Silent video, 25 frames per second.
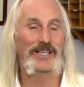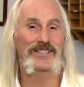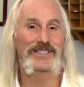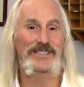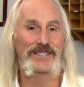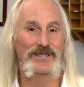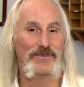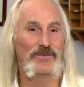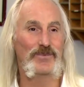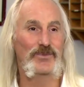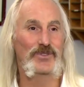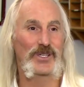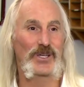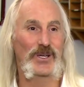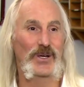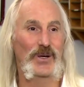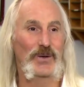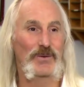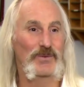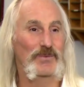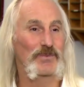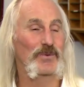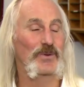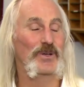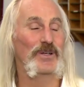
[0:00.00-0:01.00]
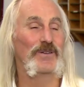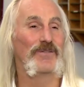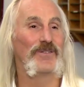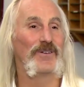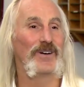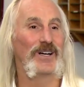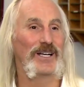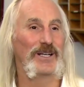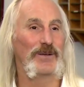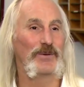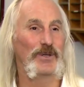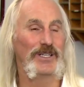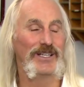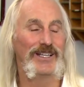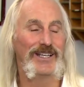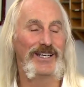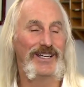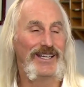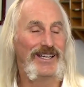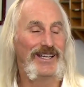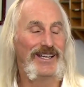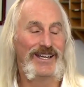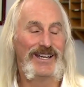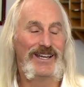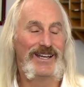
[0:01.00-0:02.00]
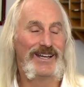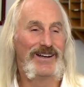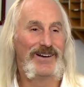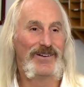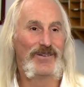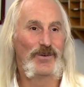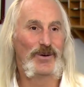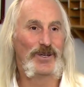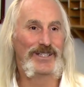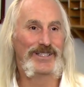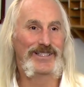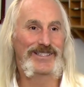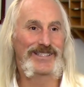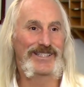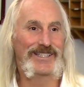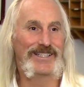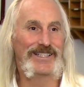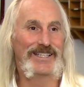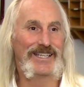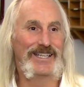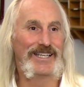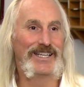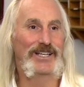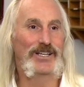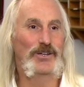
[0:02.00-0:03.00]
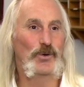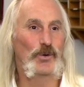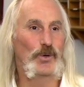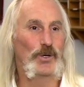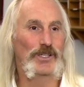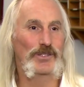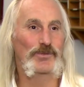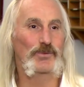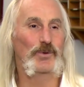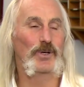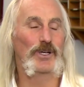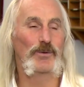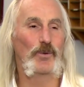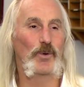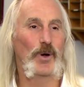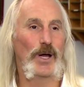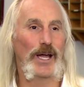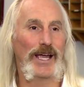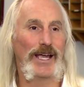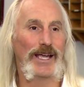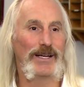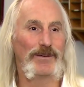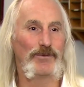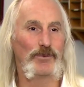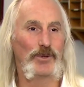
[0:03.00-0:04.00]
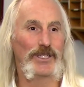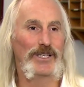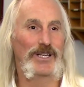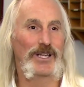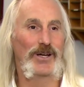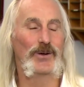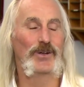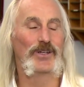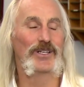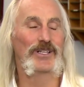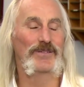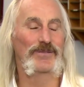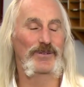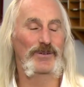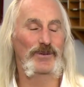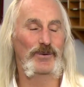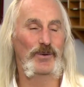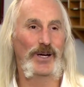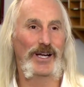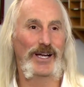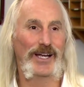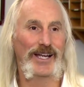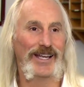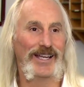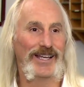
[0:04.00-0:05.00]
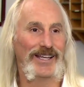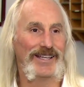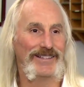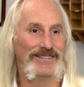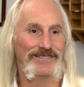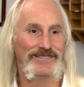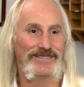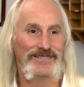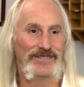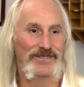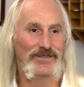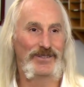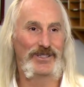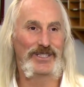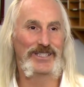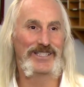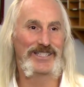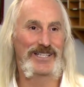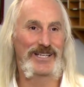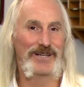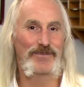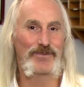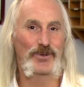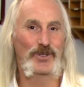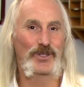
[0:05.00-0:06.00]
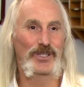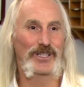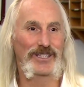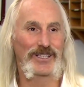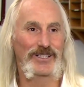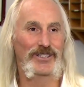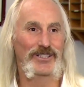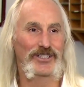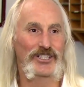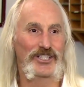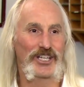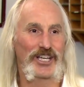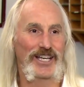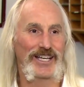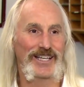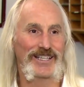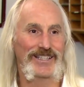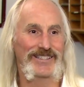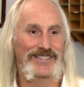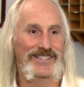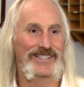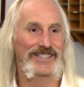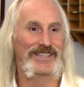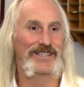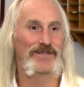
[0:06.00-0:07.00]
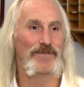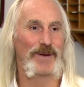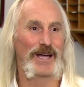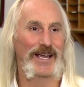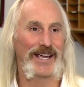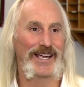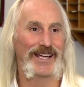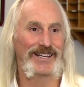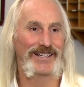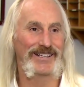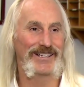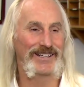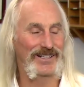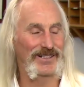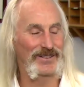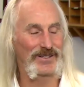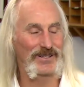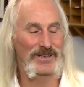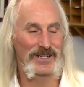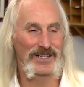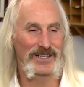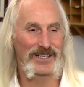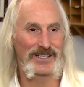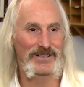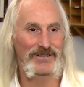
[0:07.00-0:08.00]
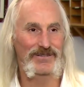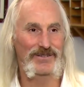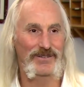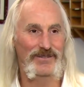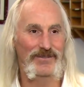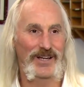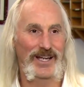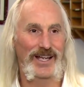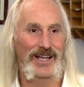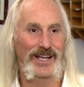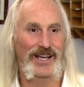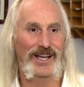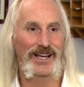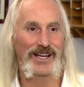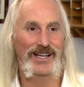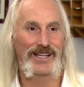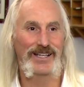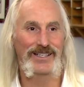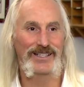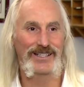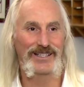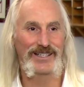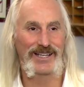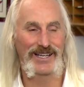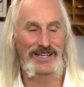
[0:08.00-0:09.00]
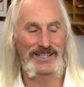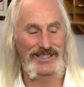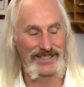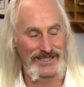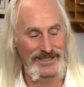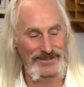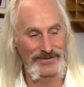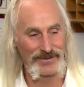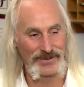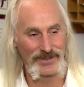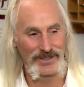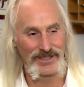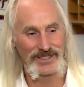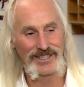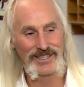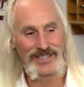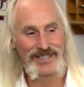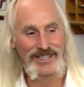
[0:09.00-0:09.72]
him. So it was pretty funny. We'd send decoys one way, and we'd go a different way, and we'd jump on a Learjet and send the band in a different